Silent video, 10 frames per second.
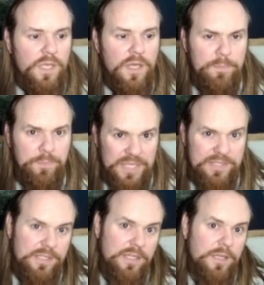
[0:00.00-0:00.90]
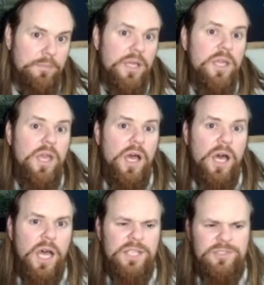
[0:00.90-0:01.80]
Abyssium.
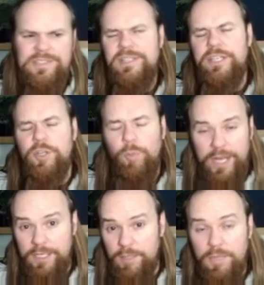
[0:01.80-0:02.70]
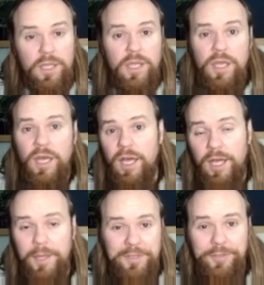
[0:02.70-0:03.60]
So this is like uranium.
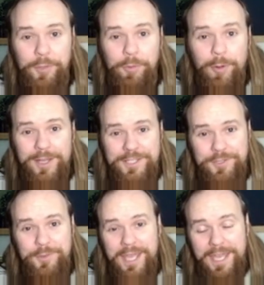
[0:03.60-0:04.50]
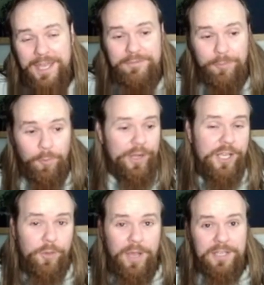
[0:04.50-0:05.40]
If you want to have
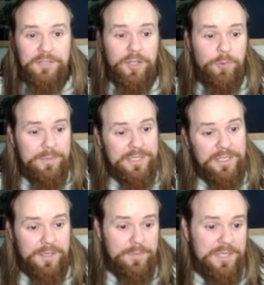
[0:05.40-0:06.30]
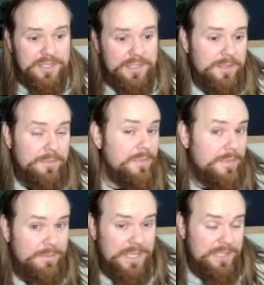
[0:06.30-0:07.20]
radioactive equipment, Abyssium
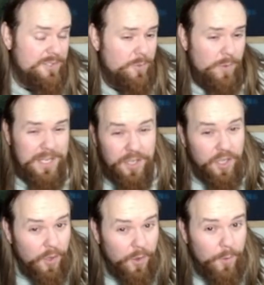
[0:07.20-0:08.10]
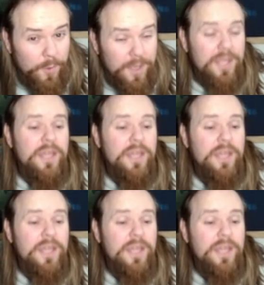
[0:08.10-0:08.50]
is the way to go.